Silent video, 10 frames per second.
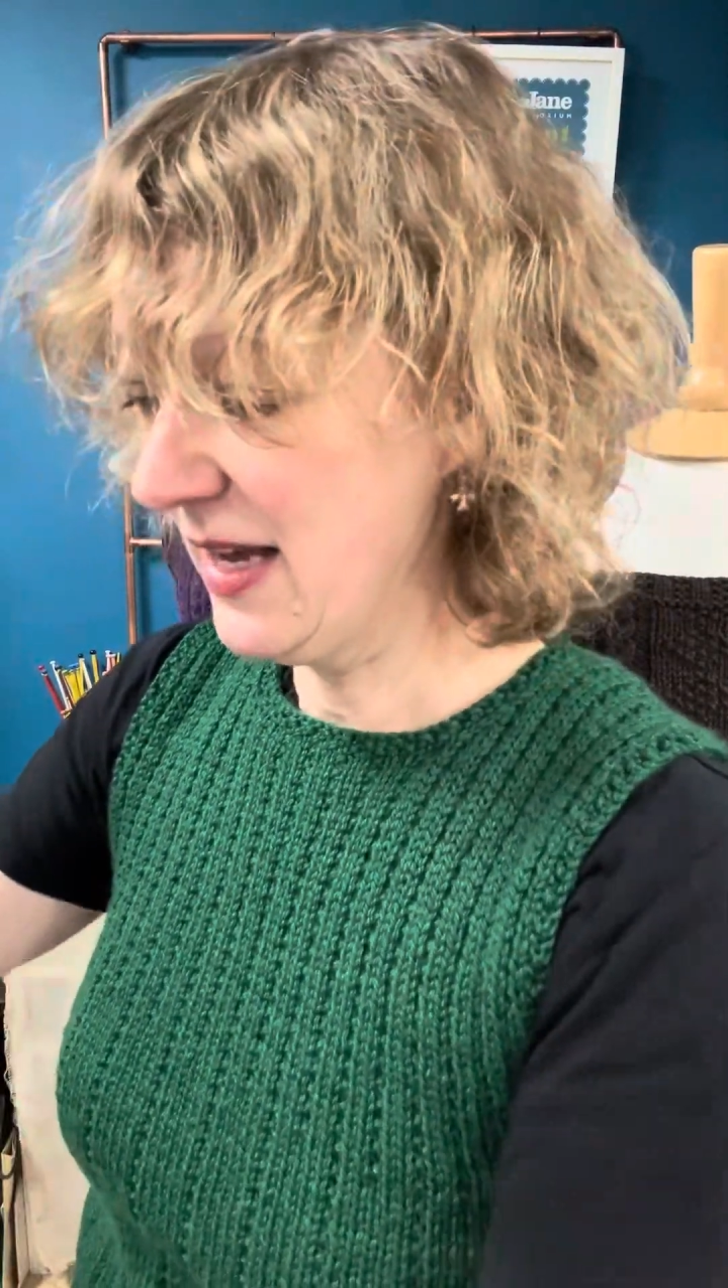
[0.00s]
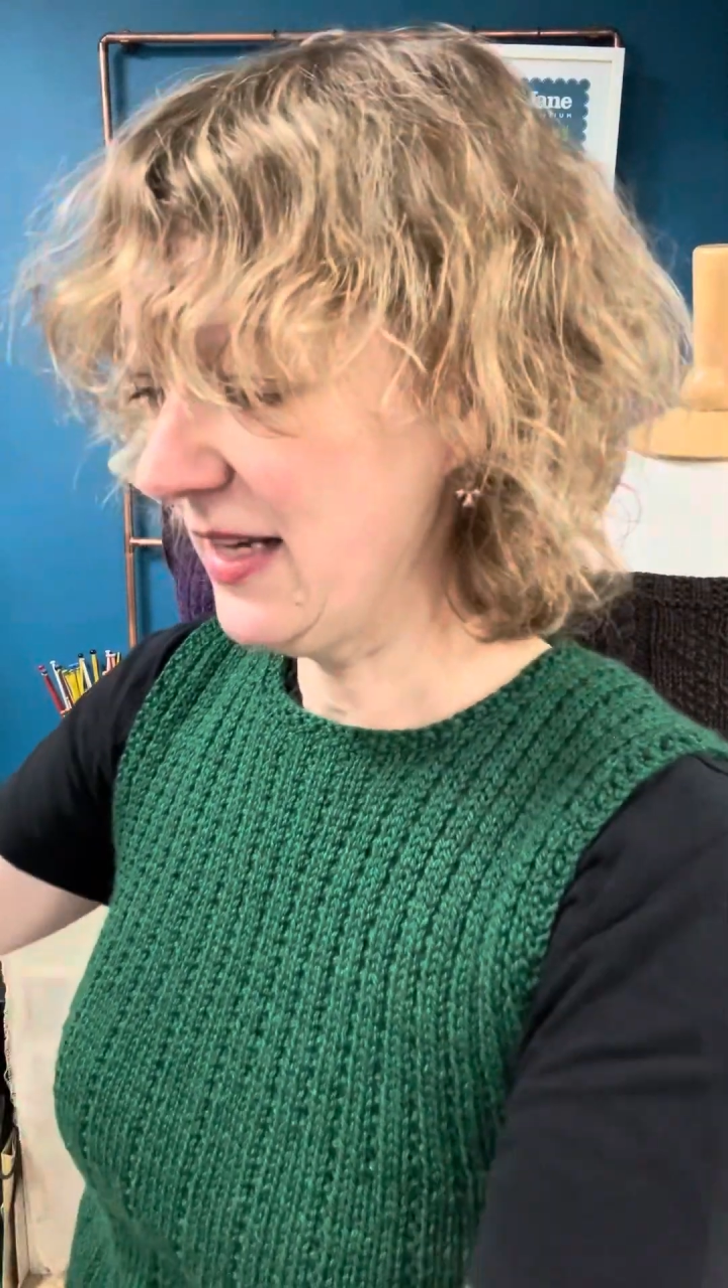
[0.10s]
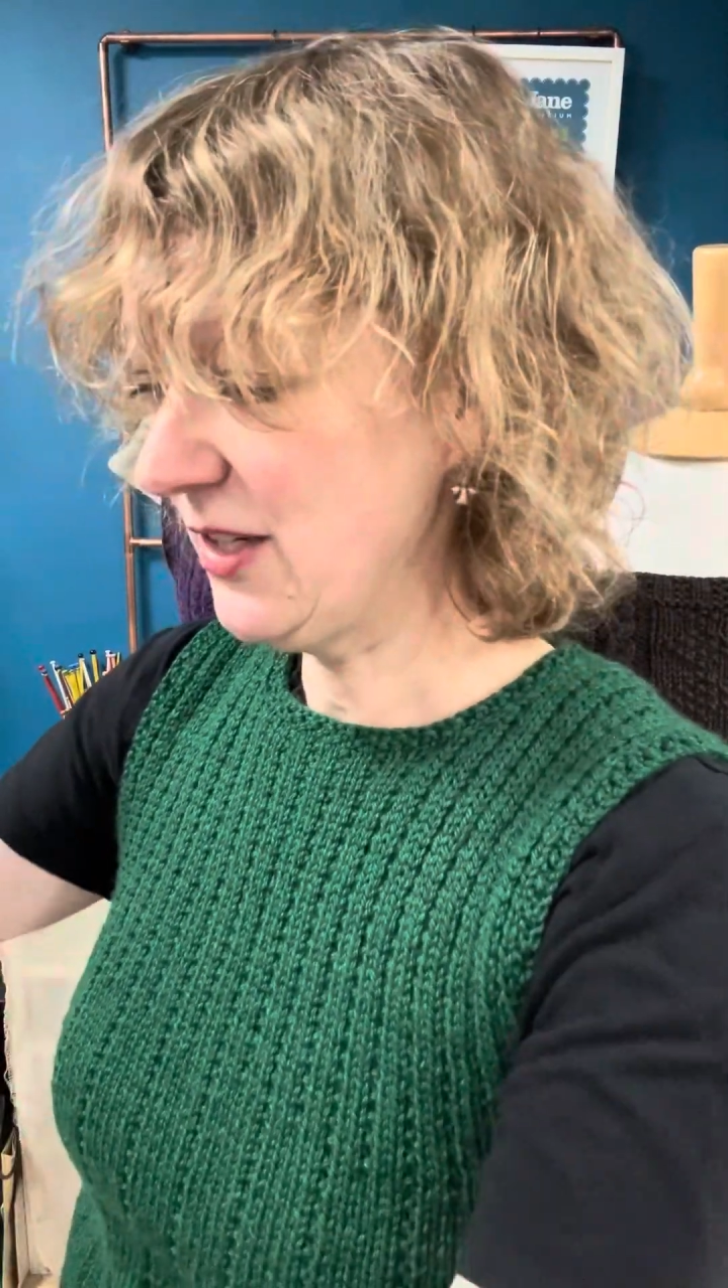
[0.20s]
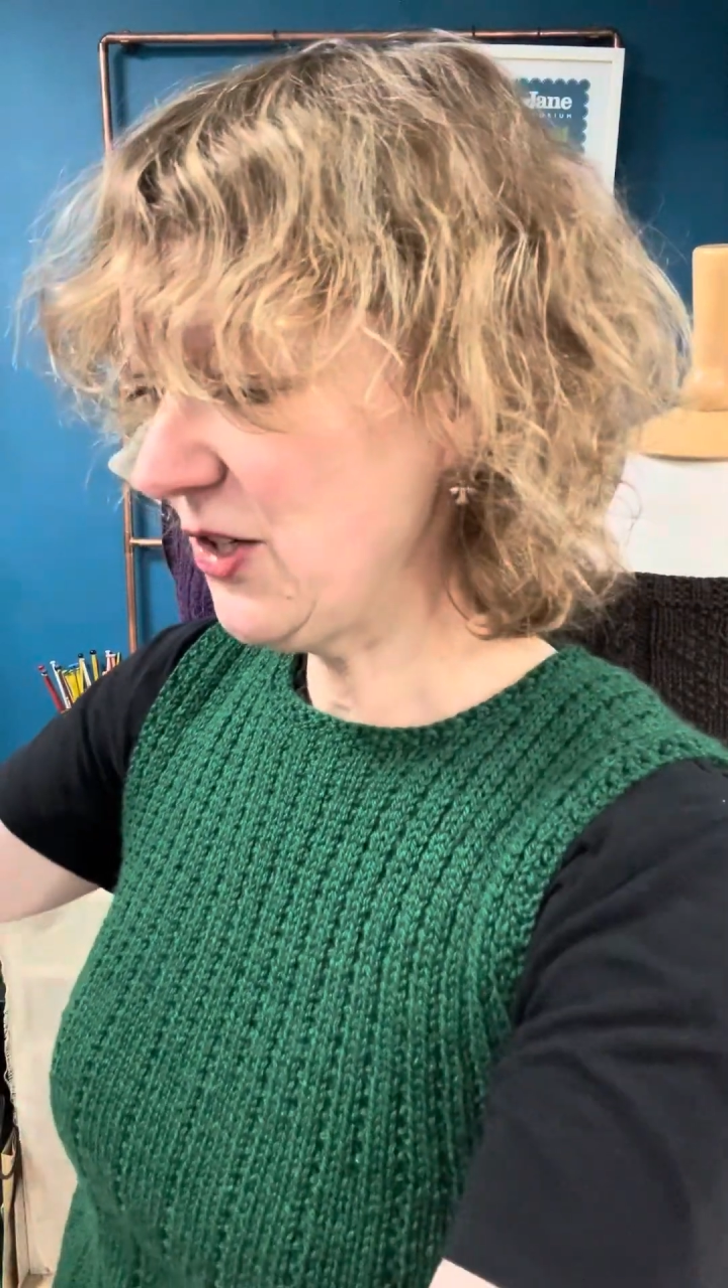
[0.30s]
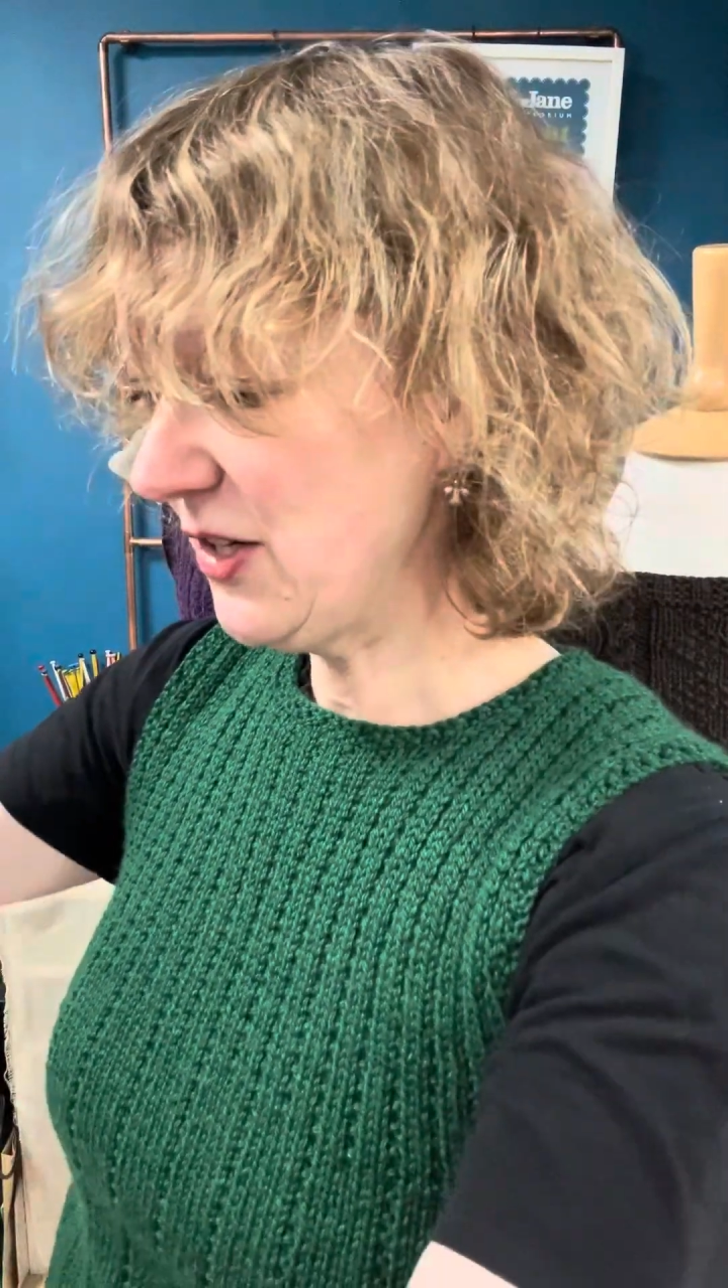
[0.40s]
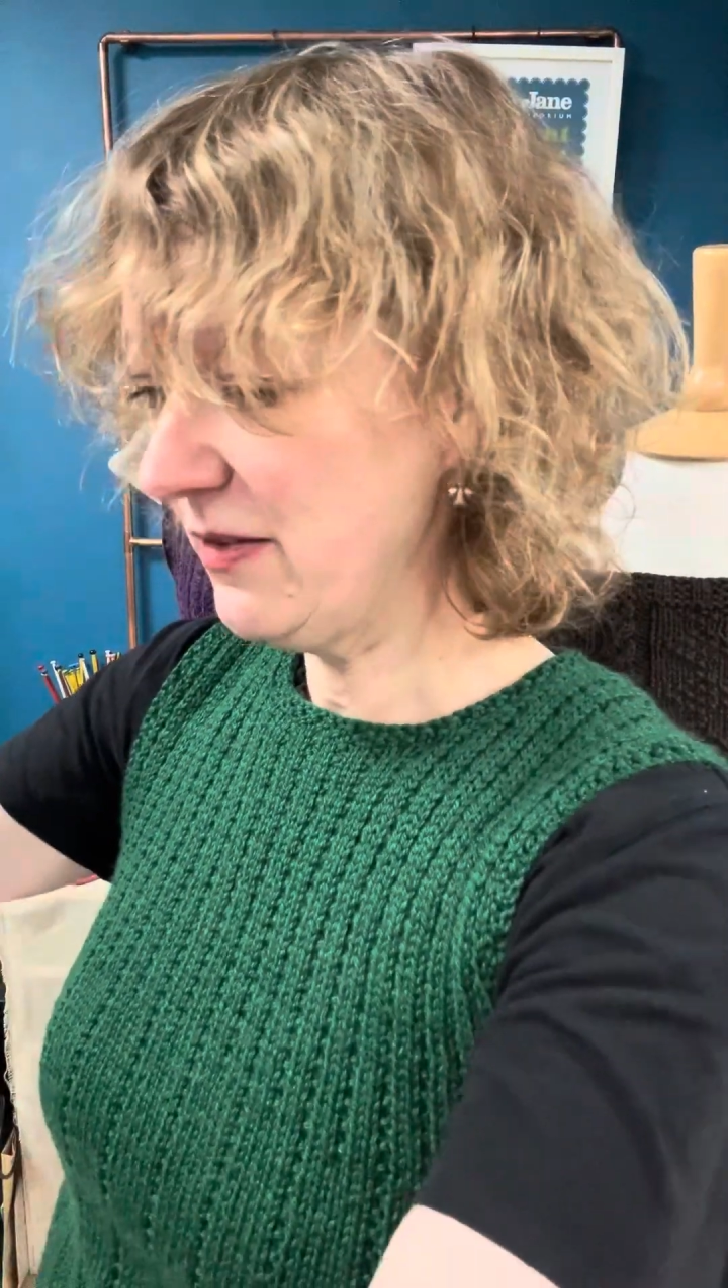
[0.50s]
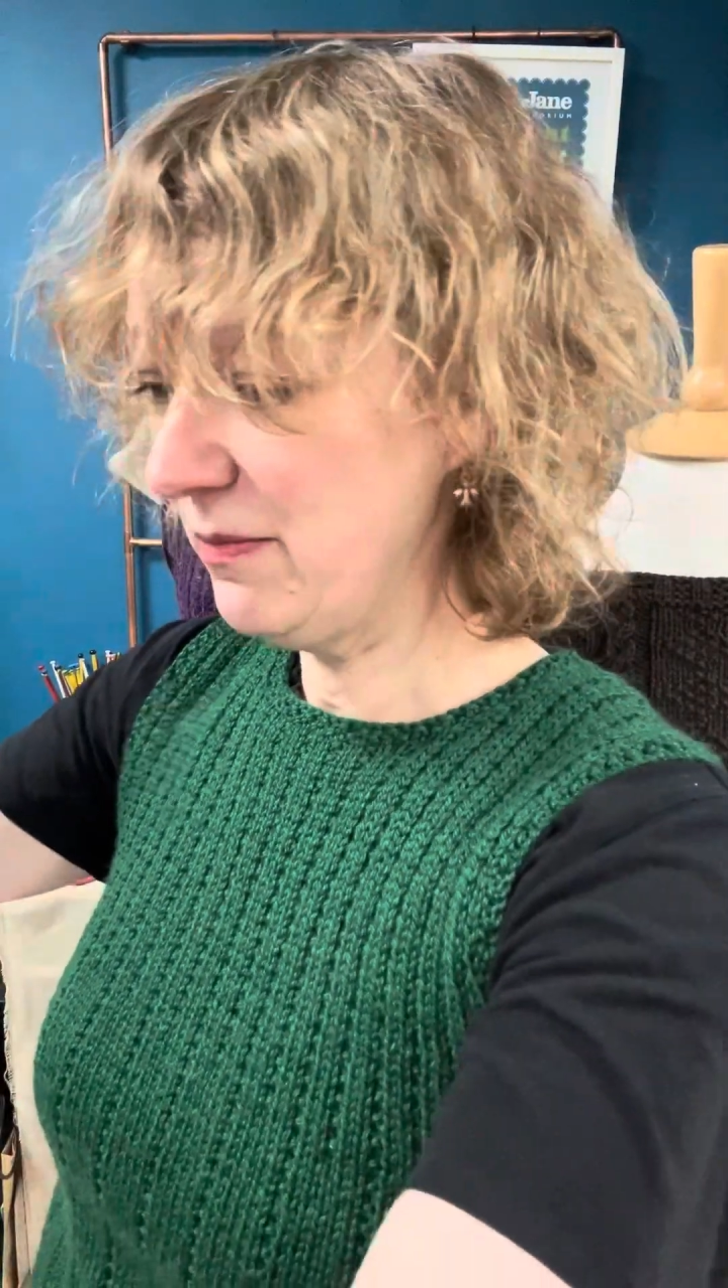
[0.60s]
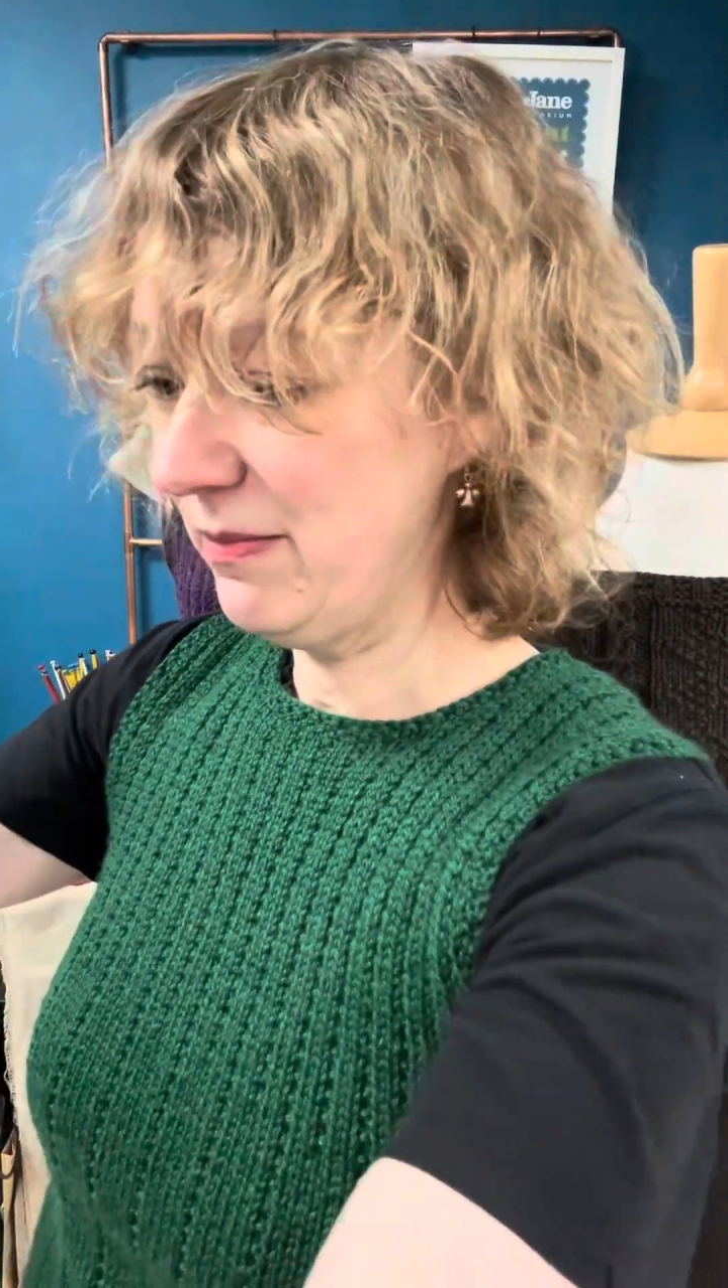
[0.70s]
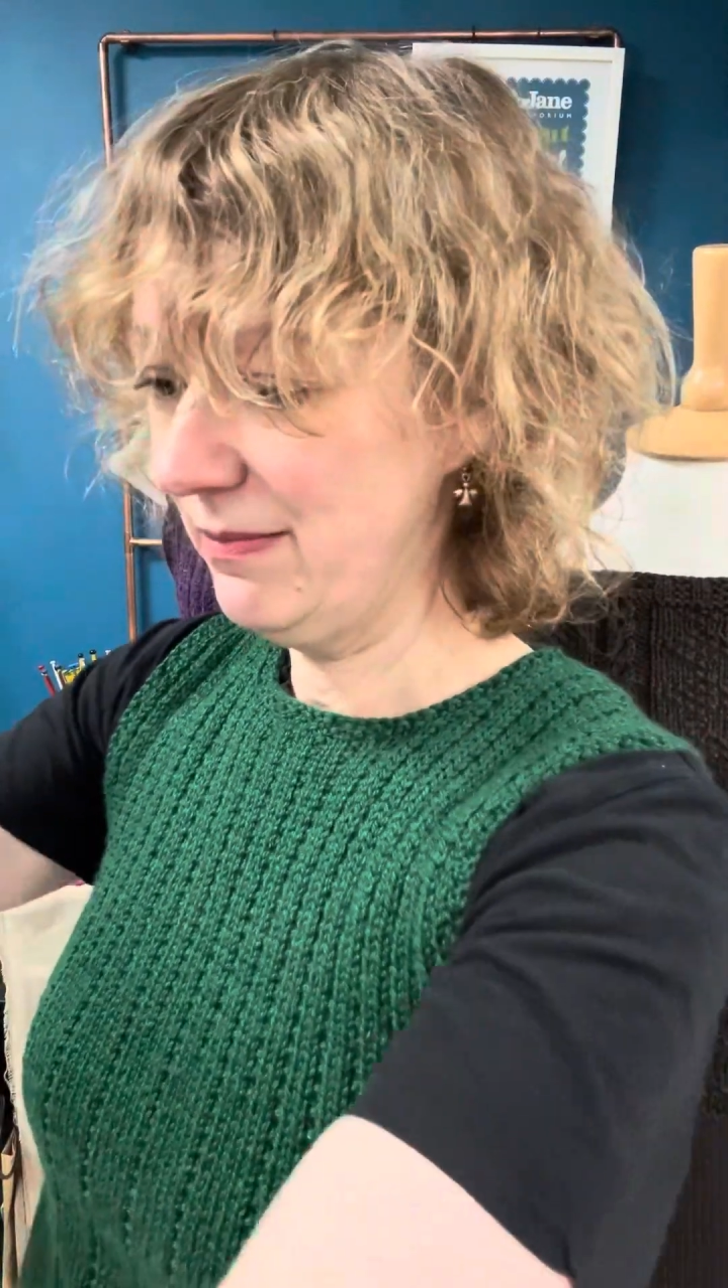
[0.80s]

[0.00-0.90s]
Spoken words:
and I should have